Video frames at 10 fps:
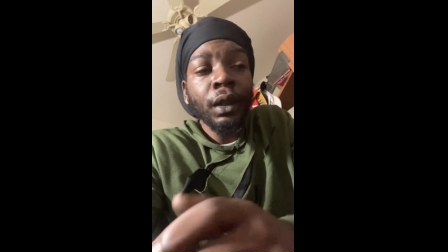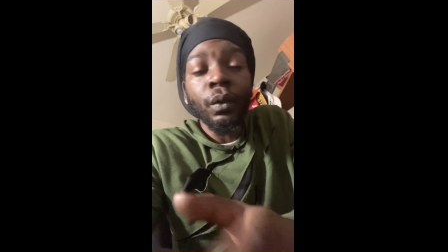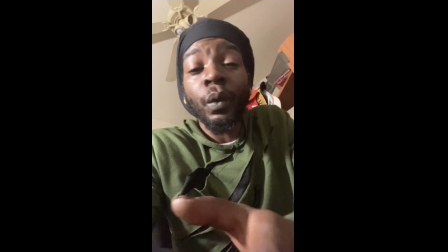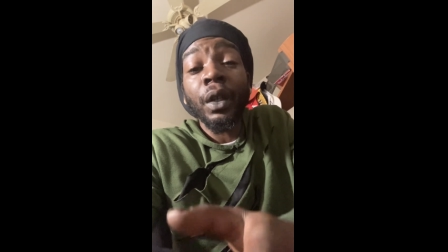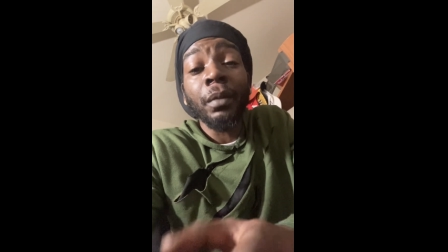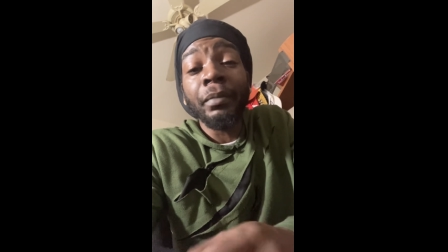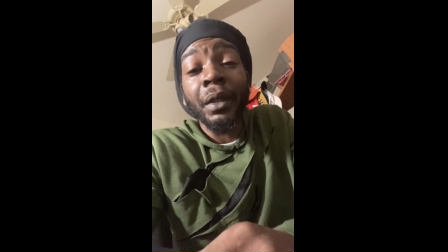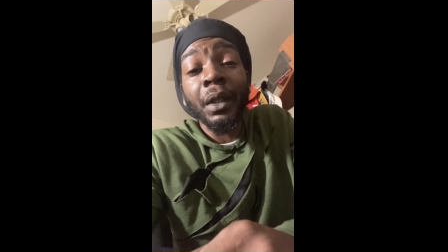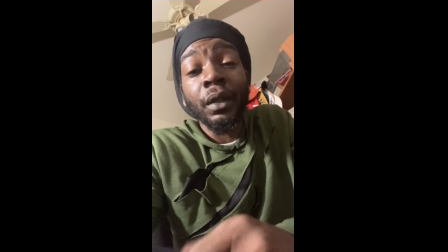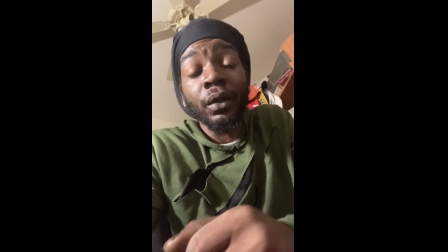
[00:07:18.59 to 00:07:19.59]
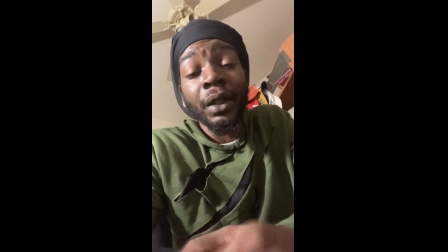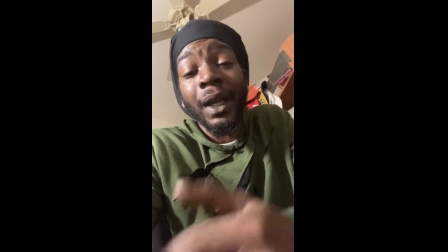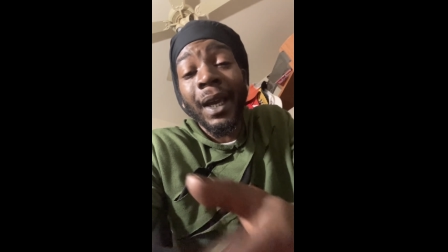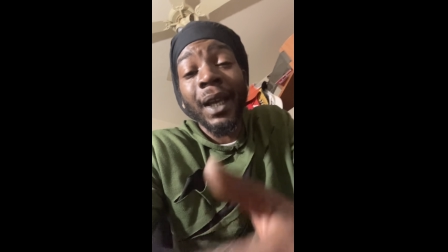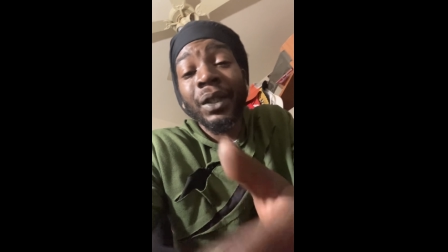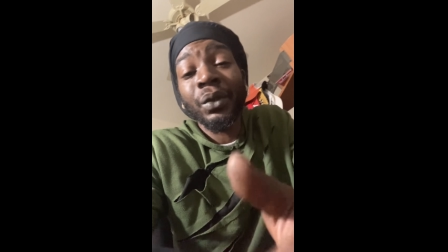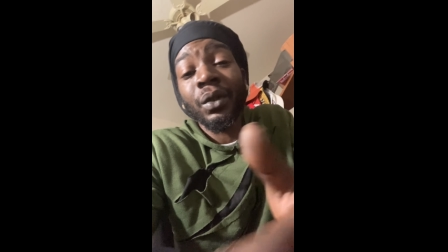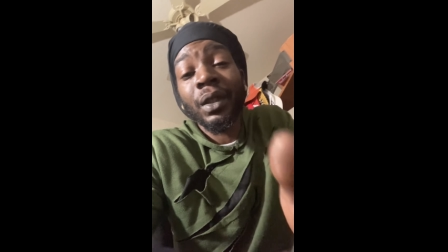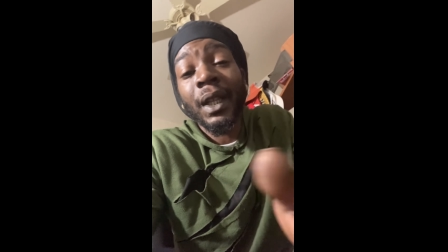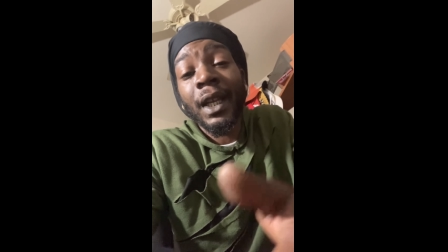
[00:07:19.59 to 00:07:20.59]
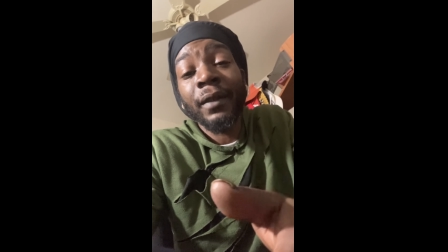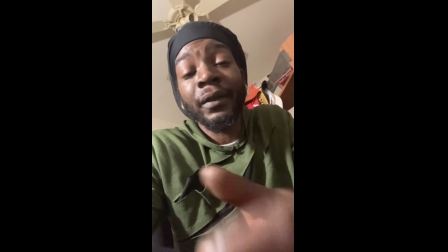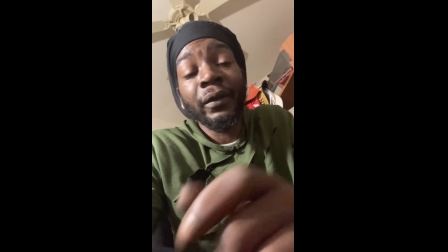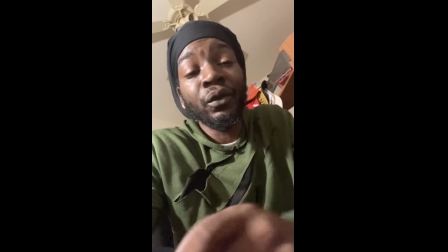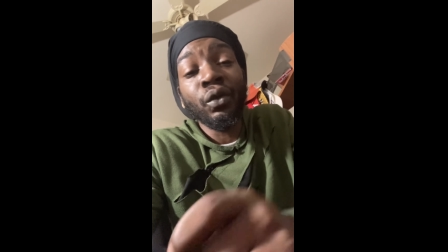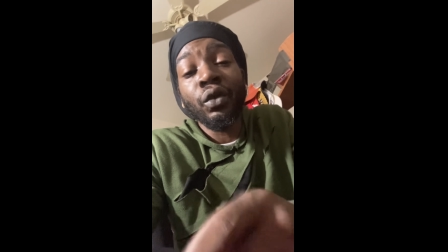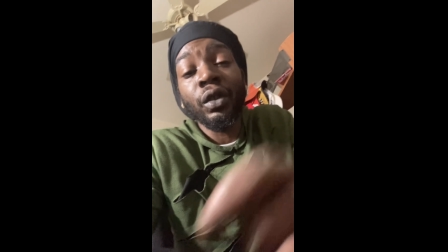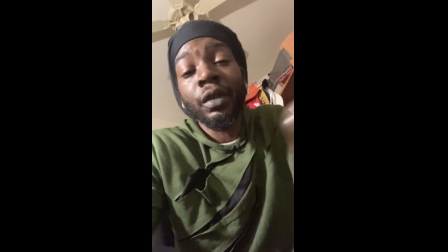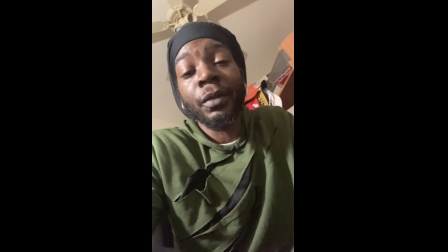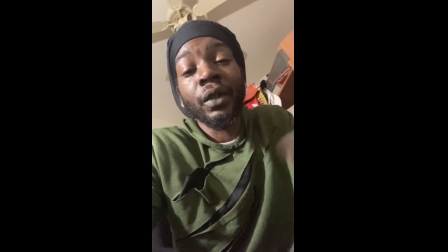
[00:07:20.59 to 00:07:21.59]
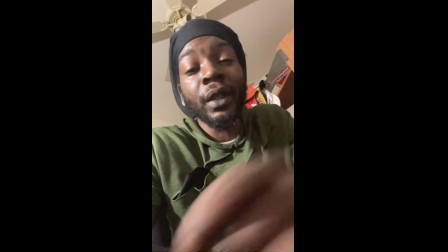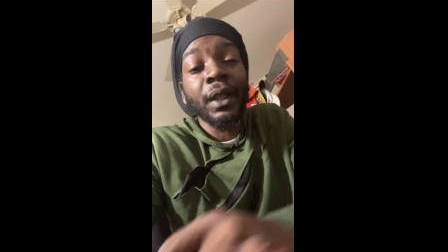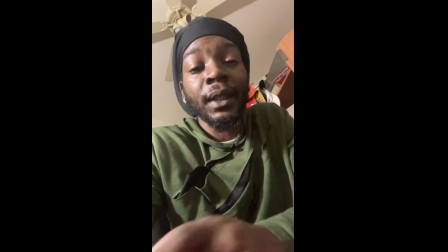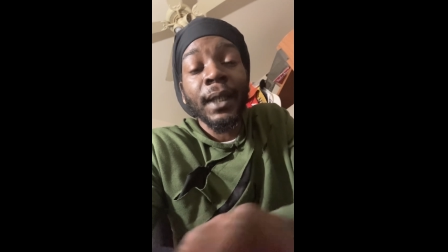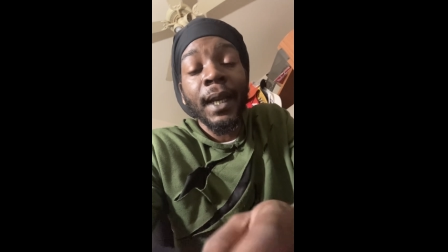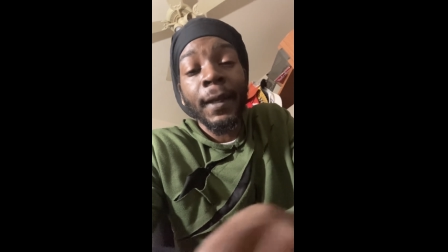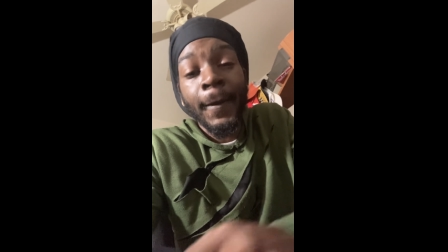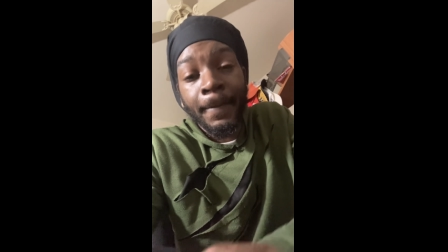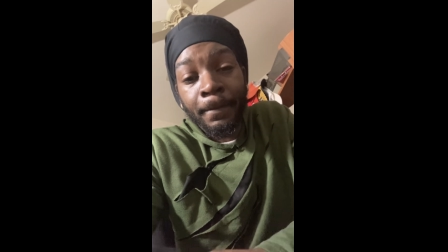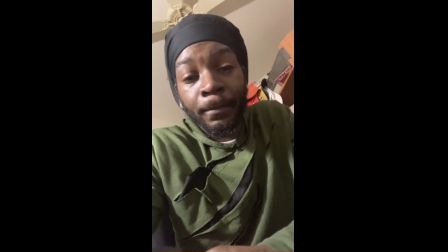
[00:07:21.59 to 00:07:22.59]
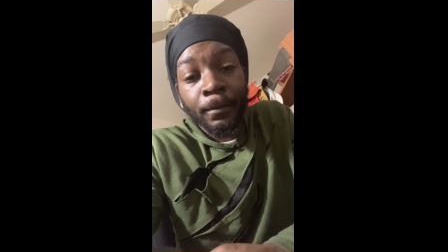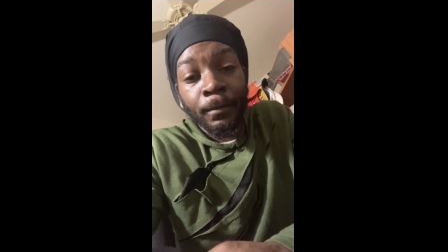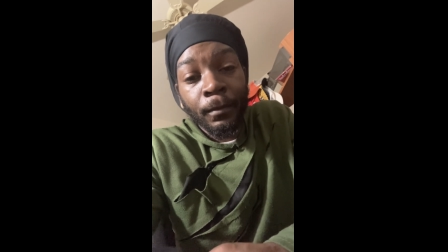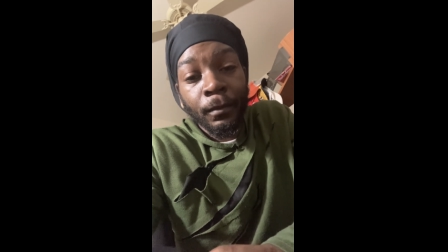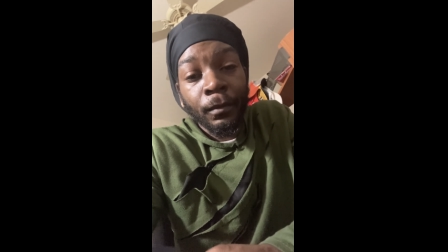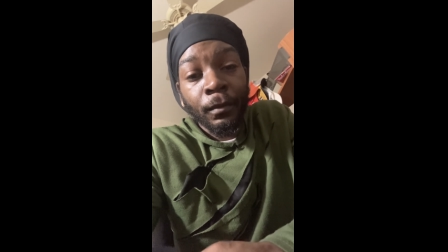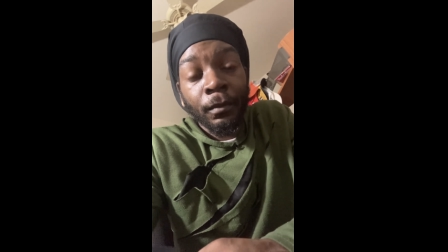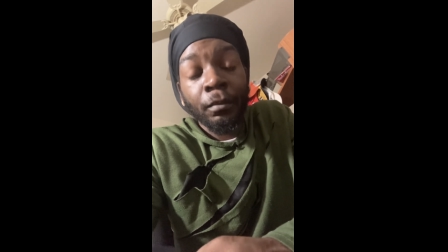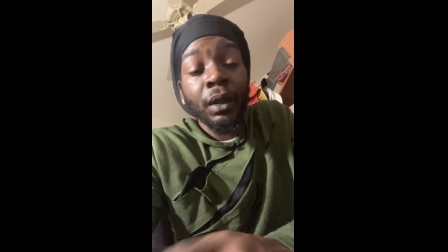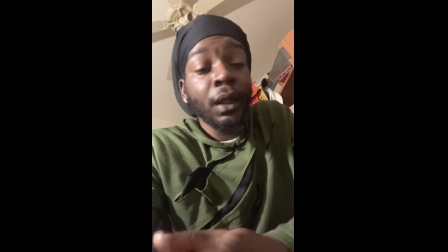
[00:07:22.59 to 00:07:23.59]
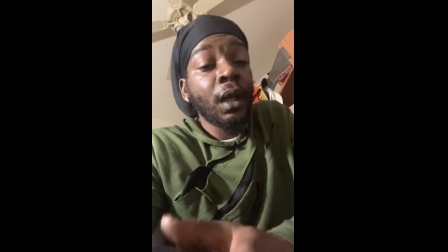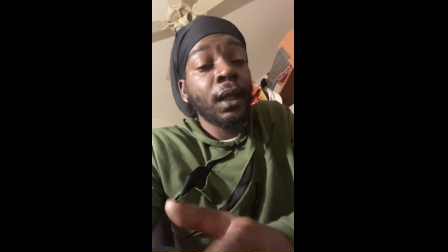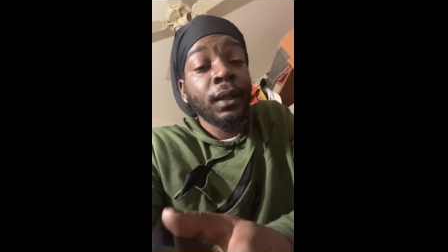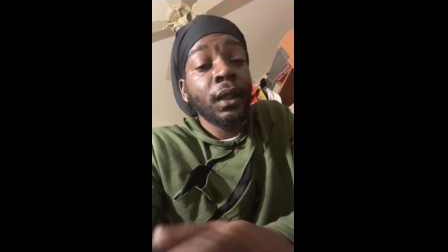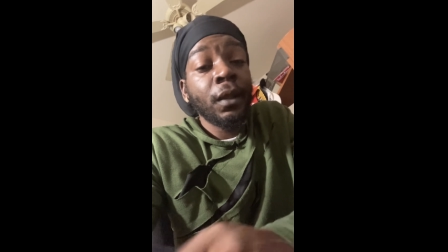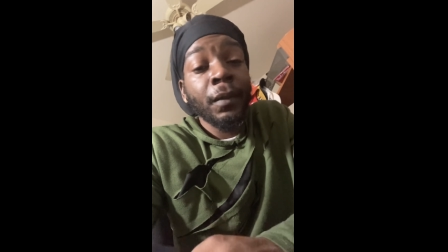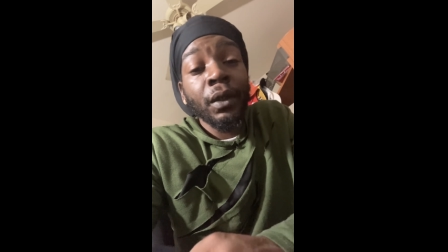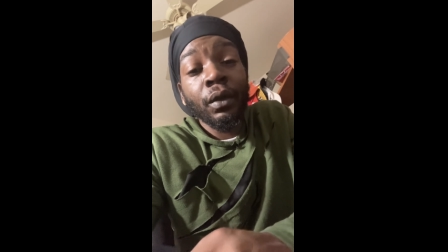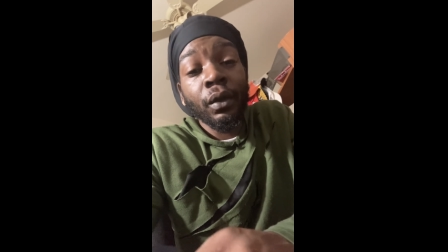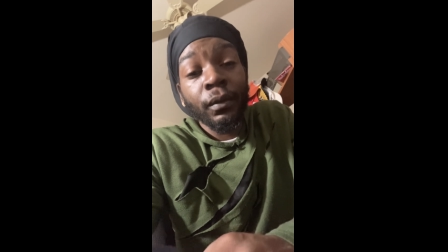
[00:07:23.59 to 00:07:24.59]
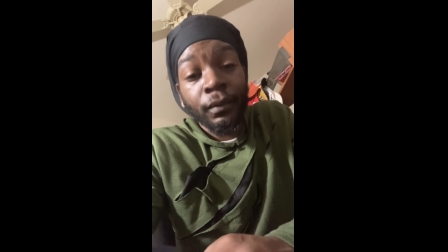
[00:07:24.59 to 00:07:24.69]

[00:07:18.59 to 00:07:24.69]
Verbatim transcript: well being or your actual life if you're going to progress or not but there are some that do.